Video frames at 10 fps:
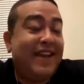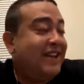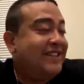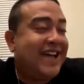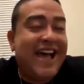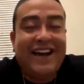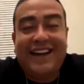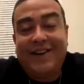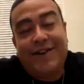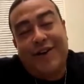
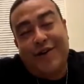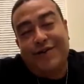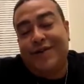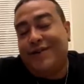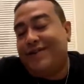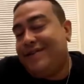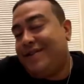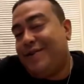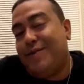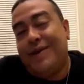Exactly,
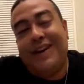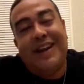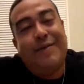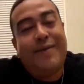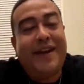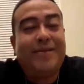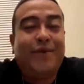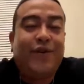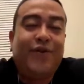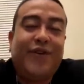the money I make
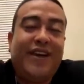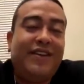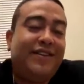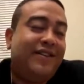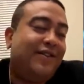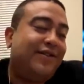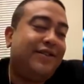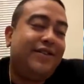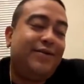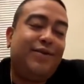motivate,
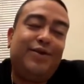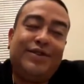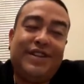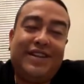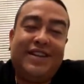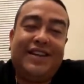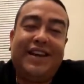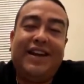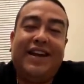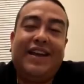the music,
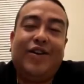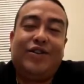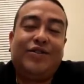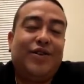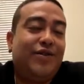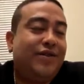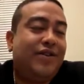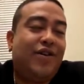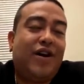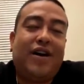and then it also,
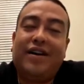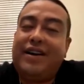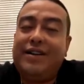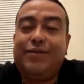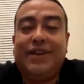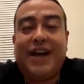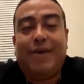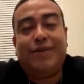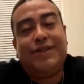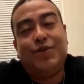keeps me the
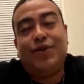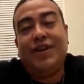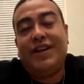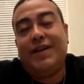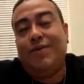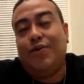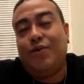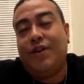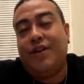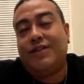opportunity to keep
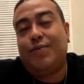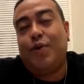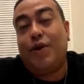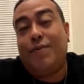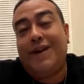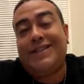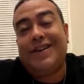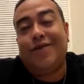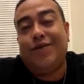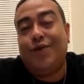doing it and supporting
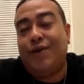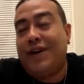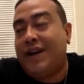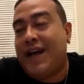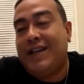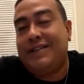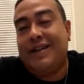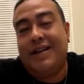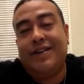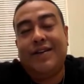myself doing it as a,